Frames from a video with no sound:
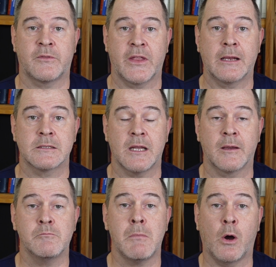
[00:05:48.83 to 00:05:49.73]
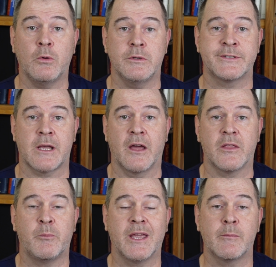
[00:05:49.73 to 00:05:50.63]
things like moles,
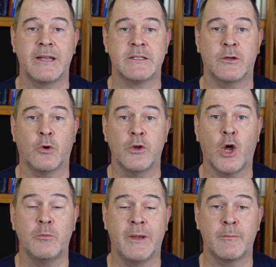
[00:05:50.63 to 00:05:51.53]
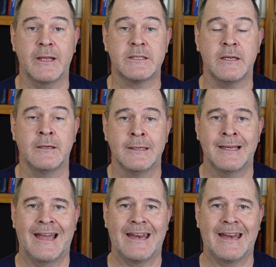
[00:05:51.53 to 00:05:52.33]
either pigmented or non-pigmented. And